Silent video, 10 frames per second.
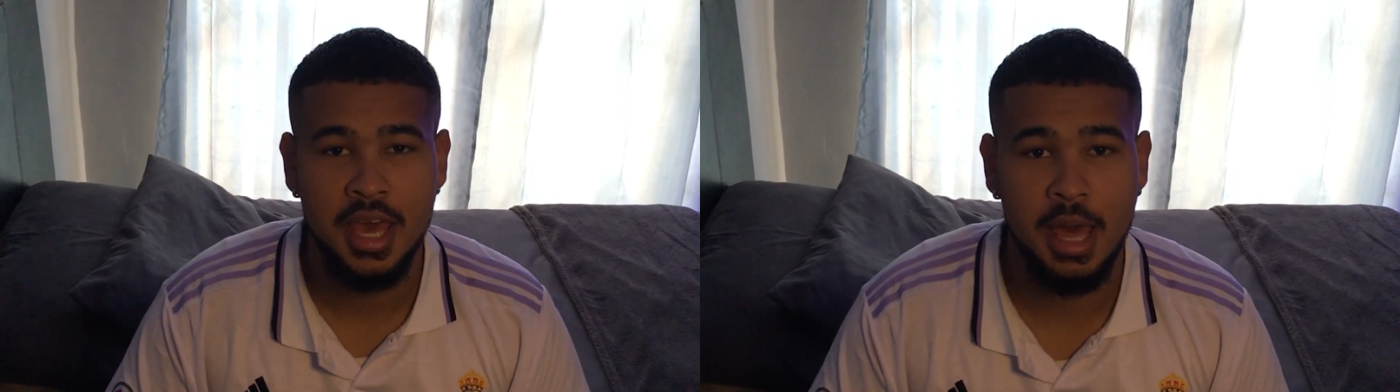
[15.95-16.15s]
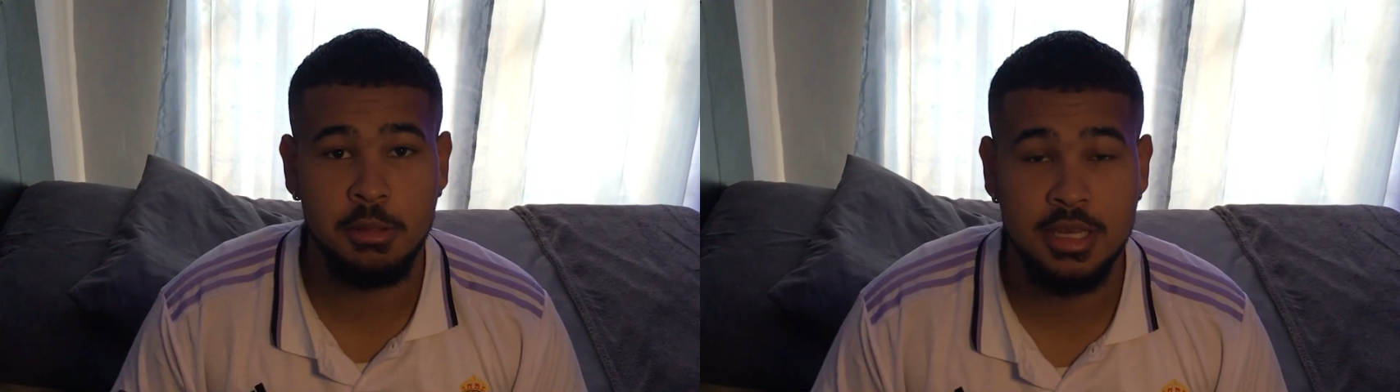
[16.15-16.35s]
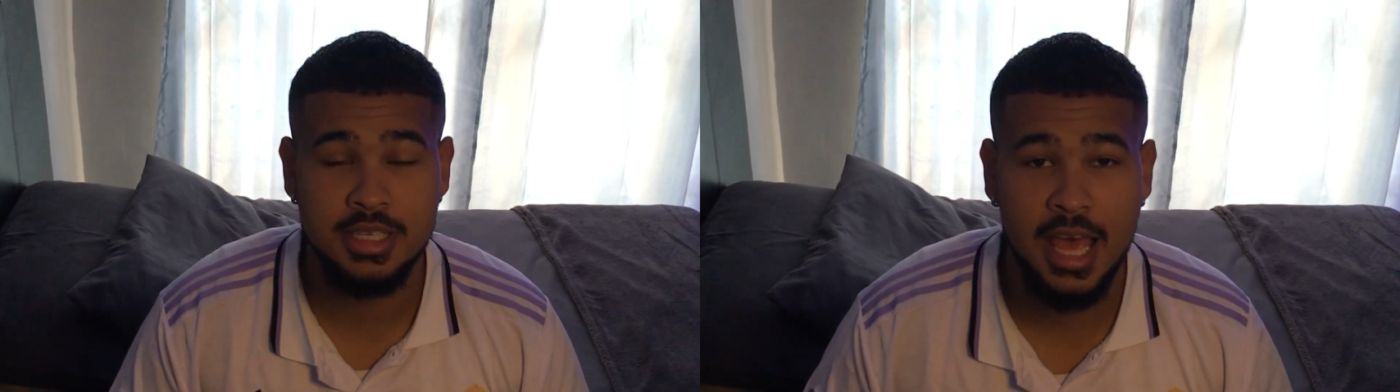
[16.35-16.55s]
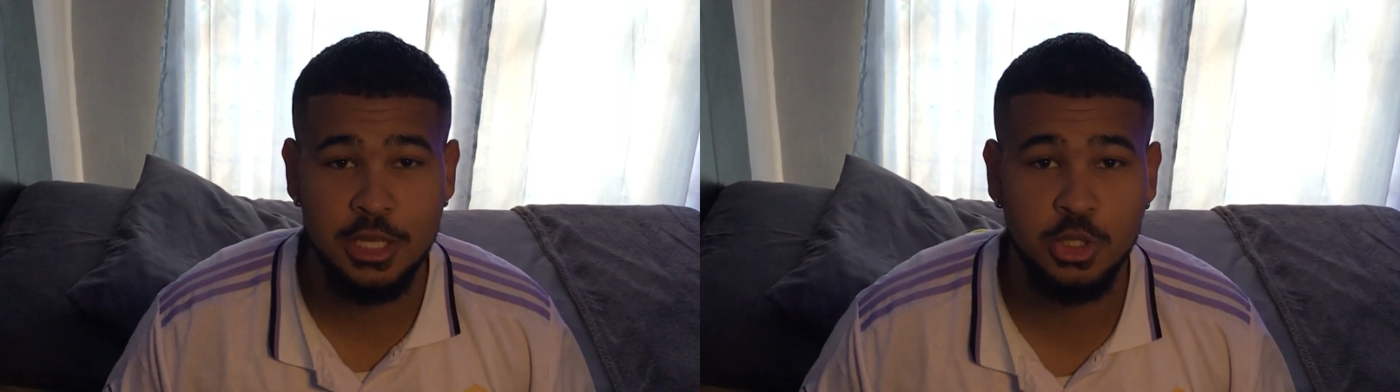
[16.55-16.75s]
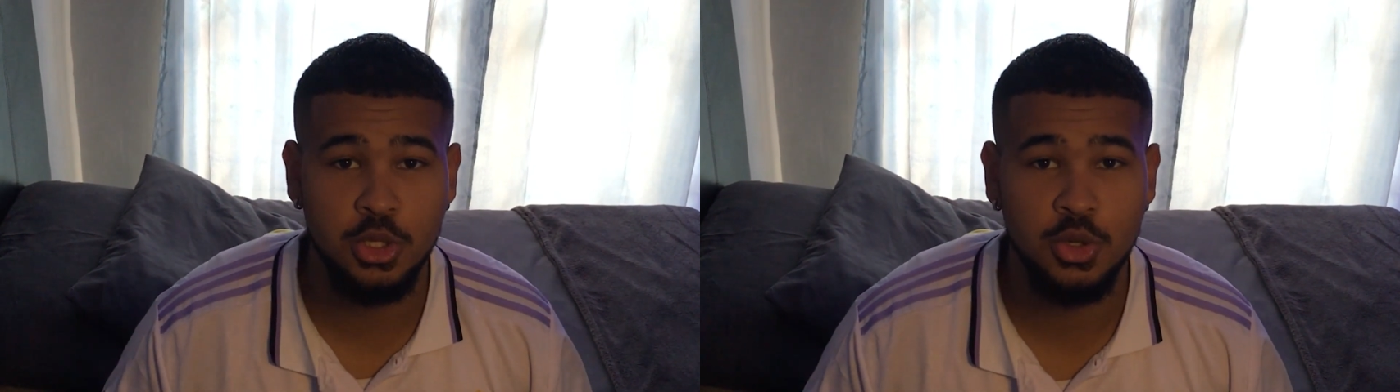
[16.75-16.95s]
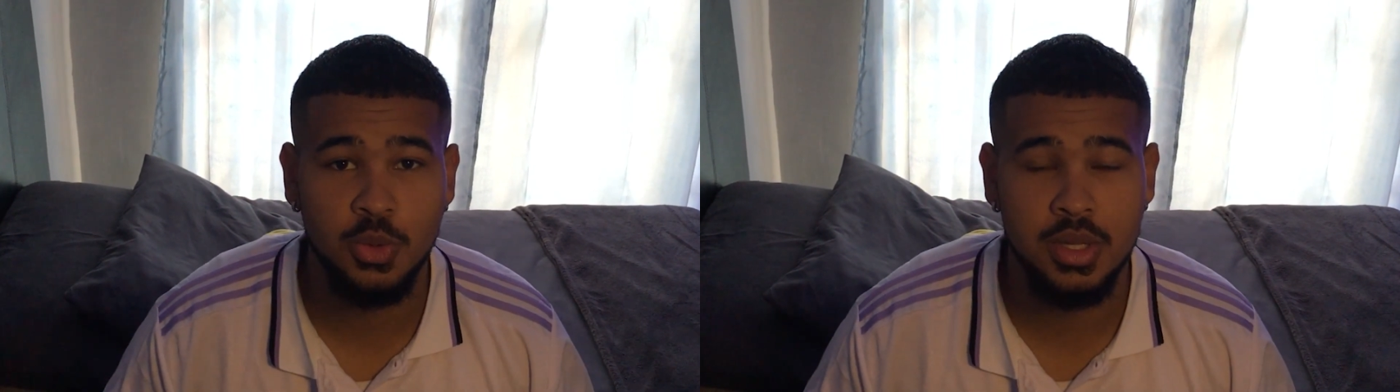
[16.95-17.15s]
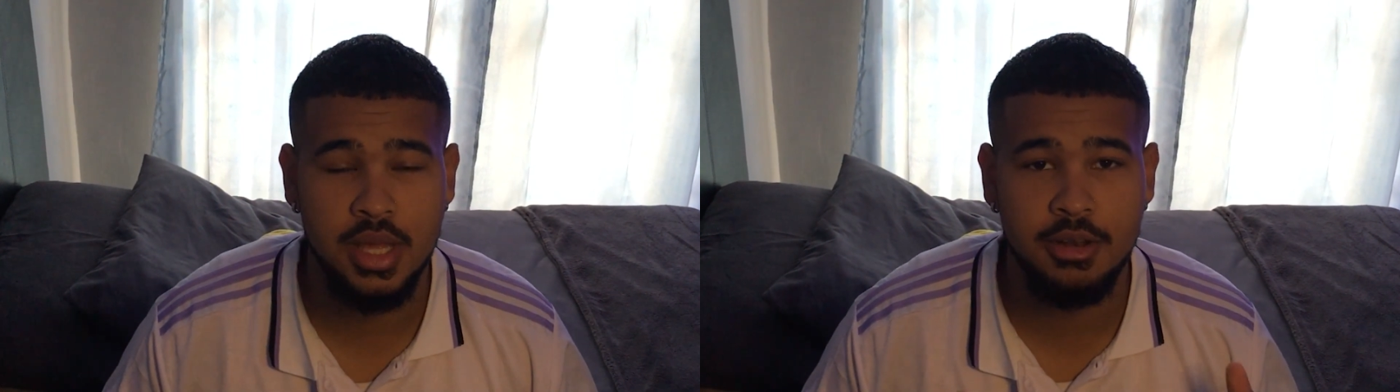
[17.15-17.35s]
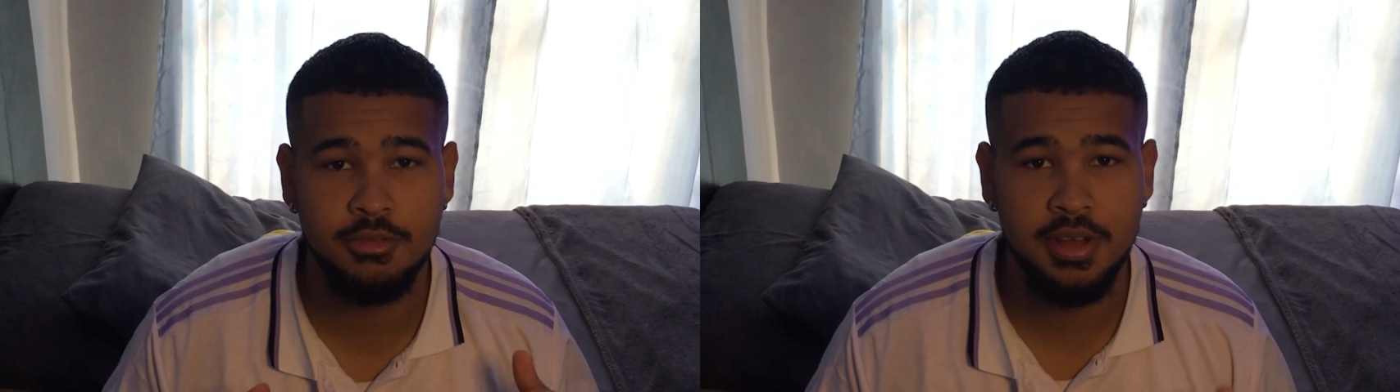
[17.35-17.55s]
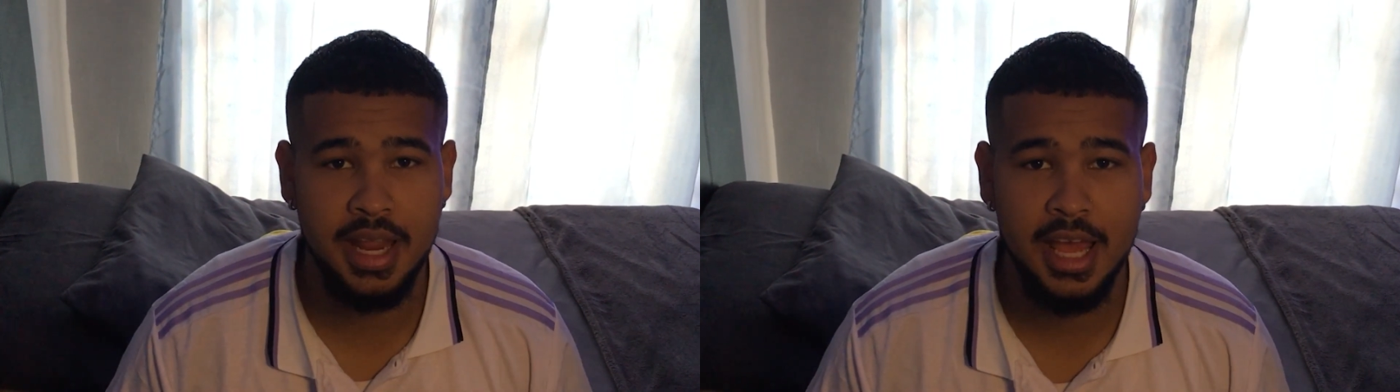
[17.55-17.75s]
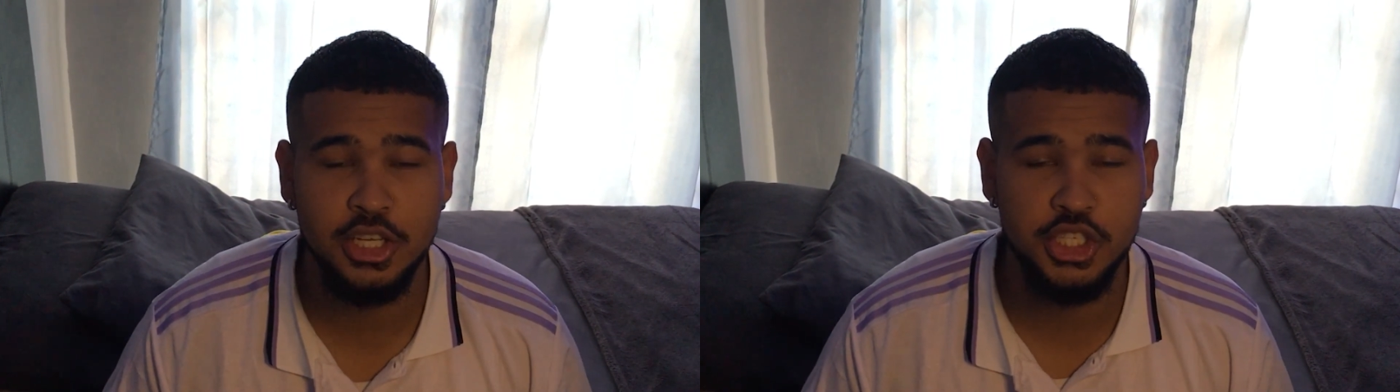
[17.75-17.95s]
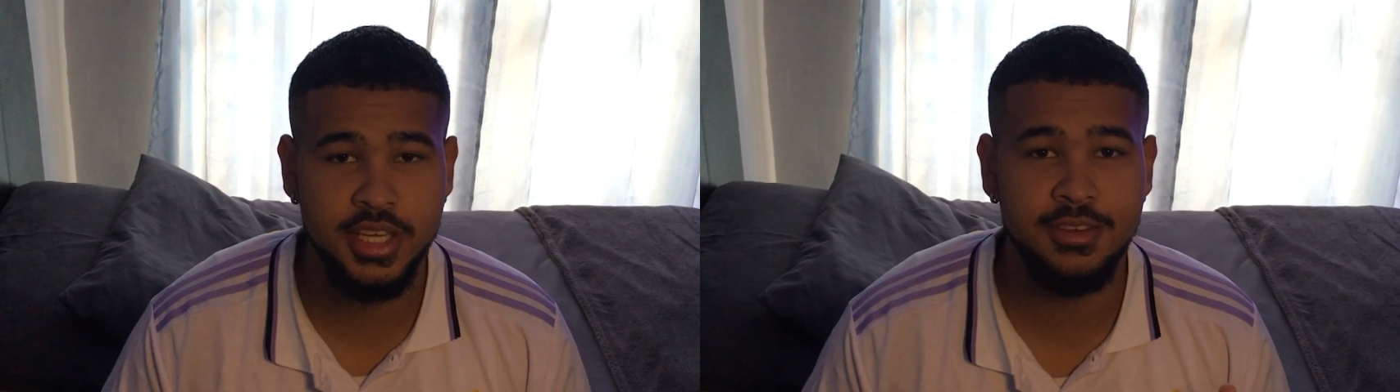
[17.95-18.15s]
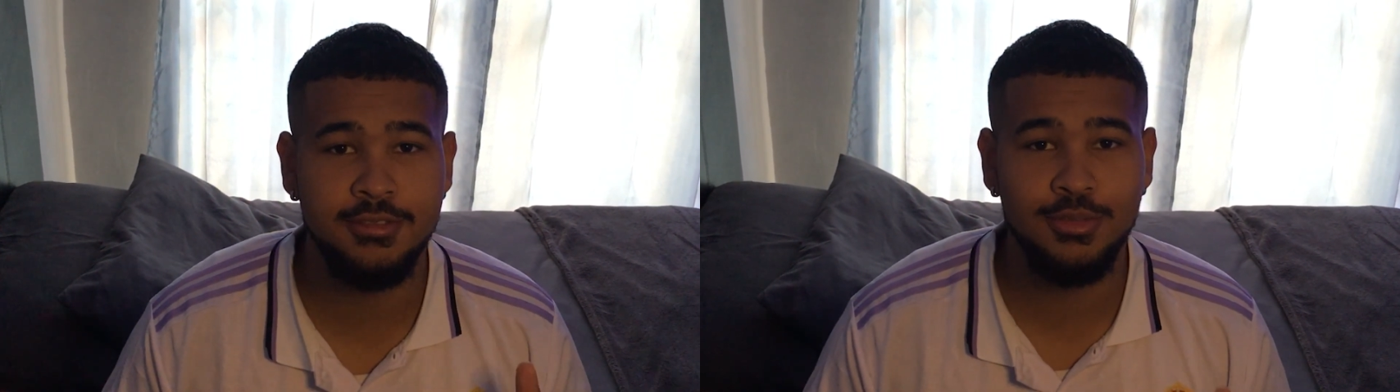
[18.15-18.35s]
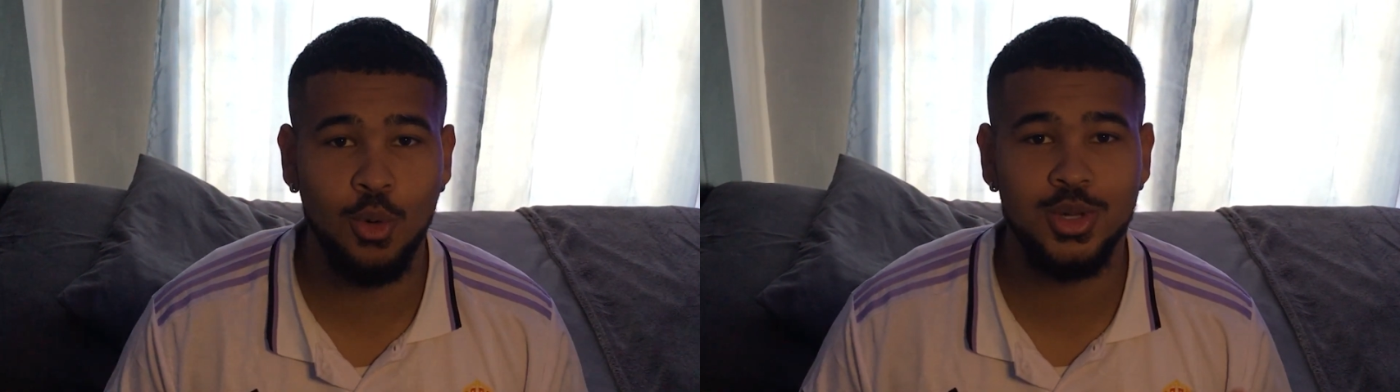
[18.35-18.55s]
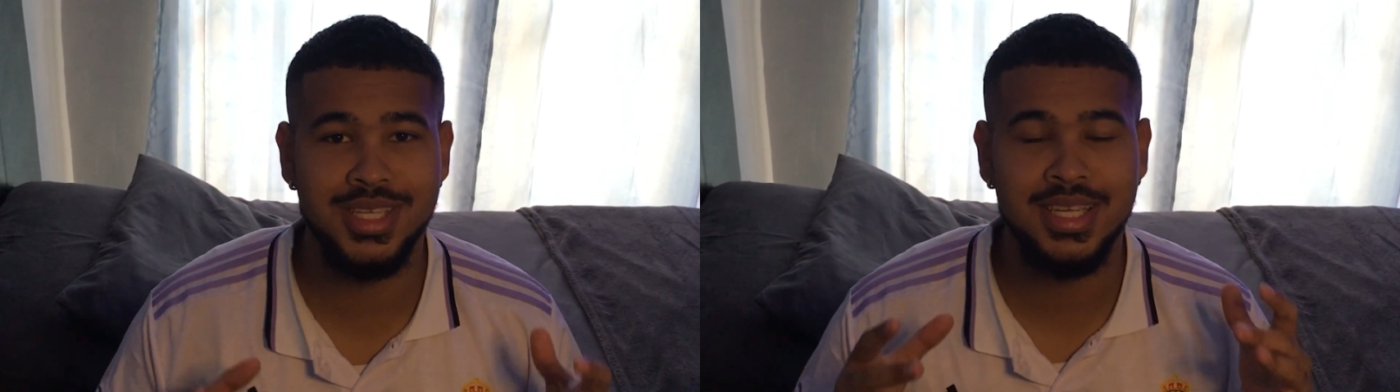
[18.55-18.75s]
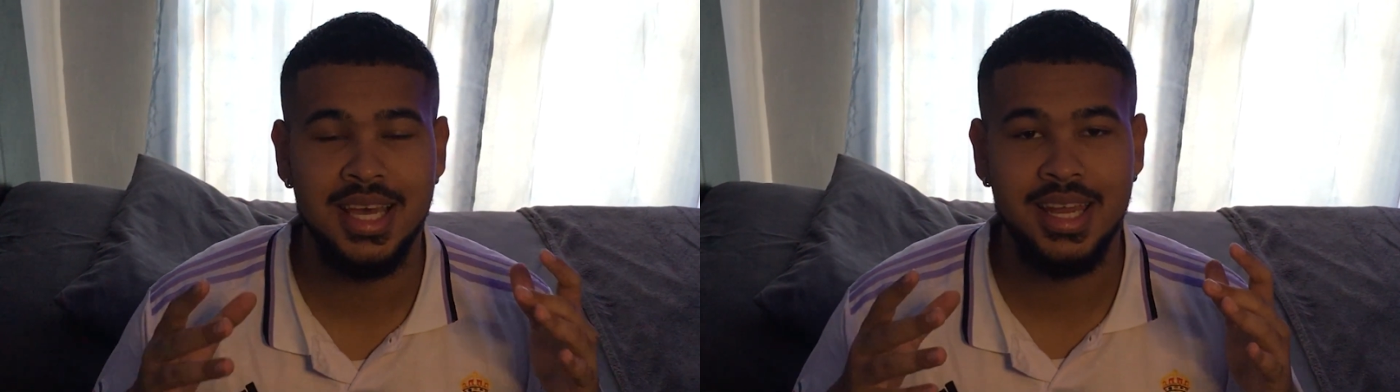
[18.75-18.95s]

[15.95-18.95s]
and this has to do with NVIDIA GeForce